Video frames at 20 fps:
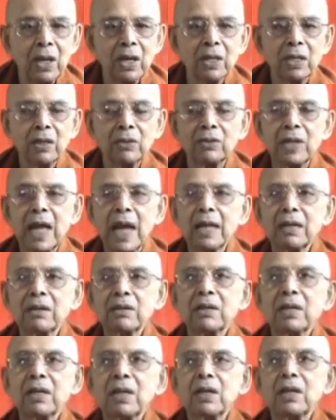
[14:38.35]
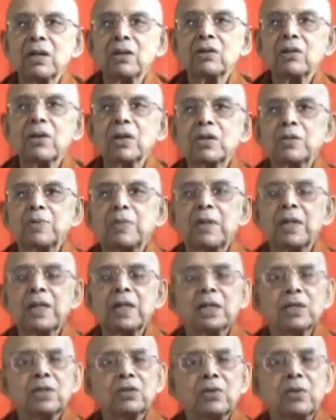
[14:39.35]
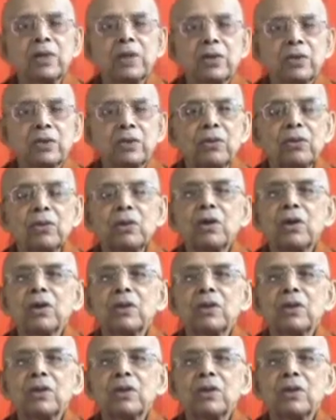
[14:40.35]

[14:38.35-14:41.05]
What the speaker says: Now that you experience when you